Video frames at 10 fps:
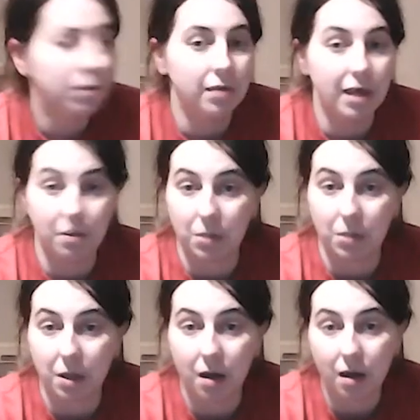and it was
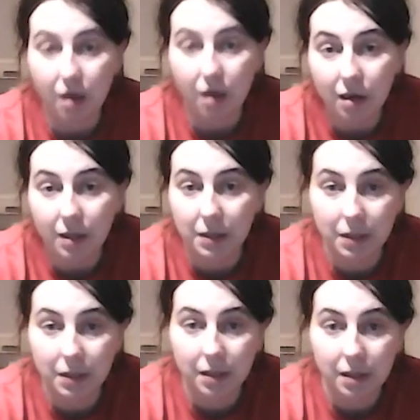a hard
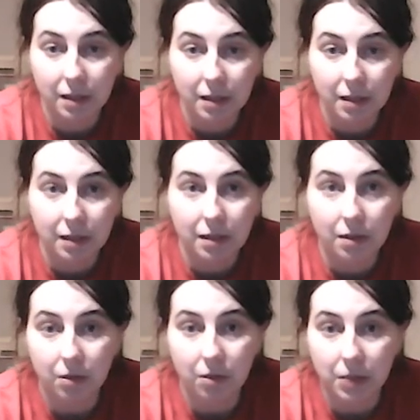
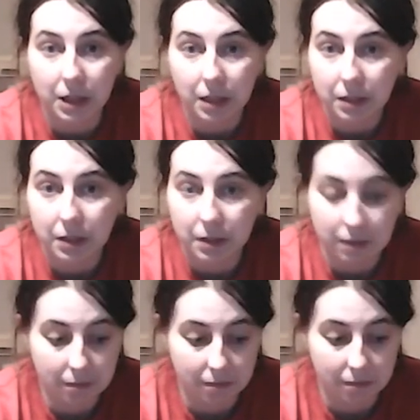contest,
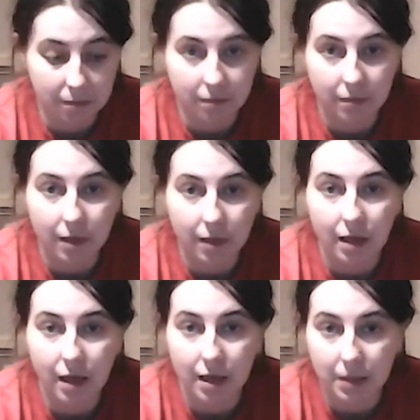
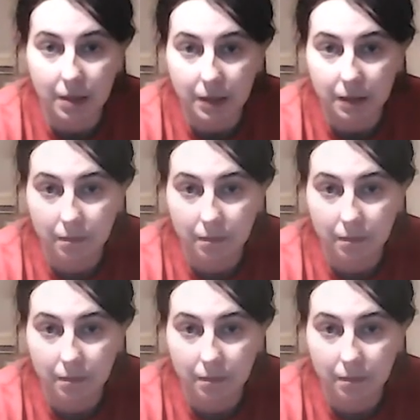is,